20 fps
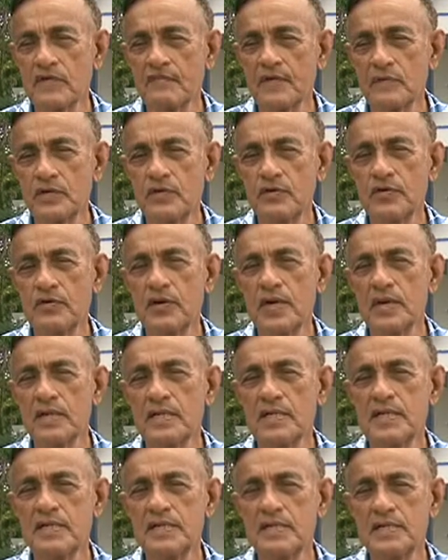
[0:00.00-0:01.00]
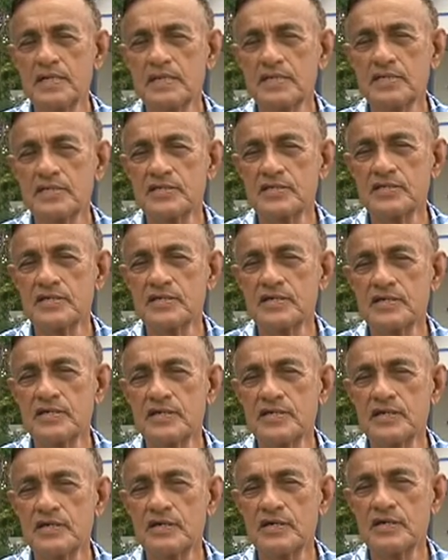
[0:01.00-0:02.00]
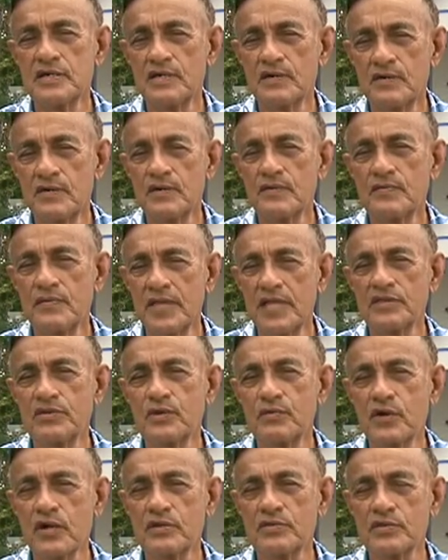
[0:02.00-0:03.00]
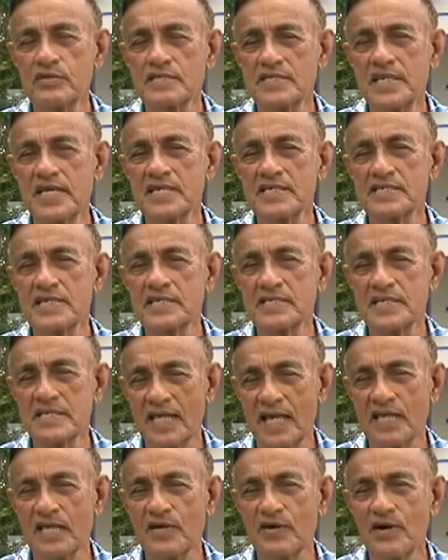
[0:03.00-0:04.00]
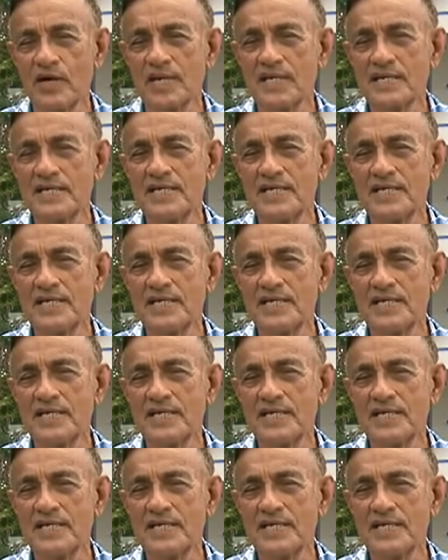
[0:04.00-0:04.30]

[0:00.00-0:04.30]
from GHURA, so we need to work on those things and get it going.